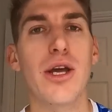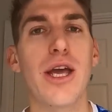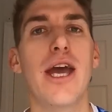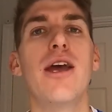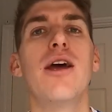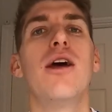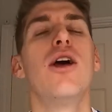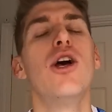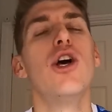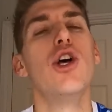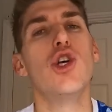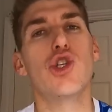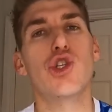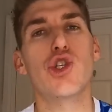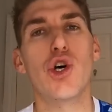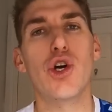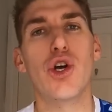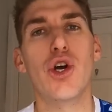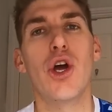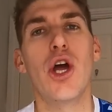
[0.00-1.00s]
Okay,
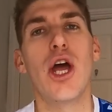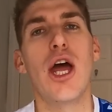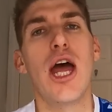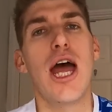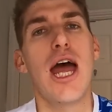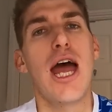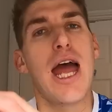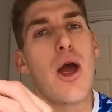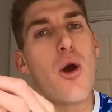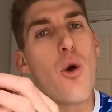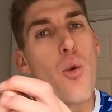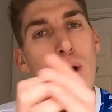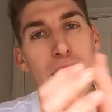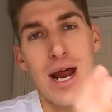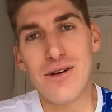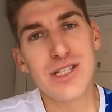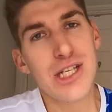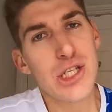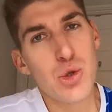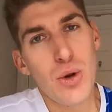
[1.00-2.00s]
so when
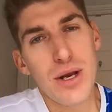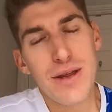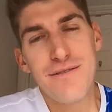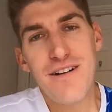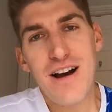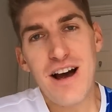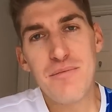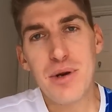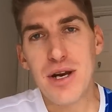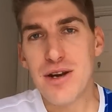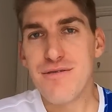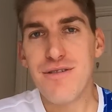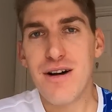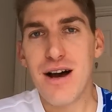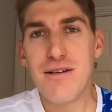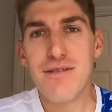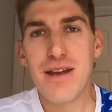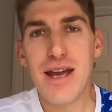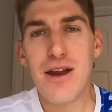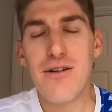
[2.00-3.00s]
I was a 25-minute
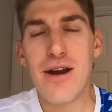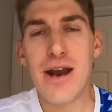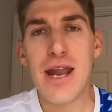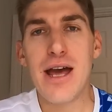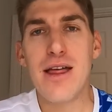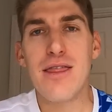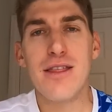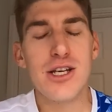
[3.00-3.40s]
5K runner,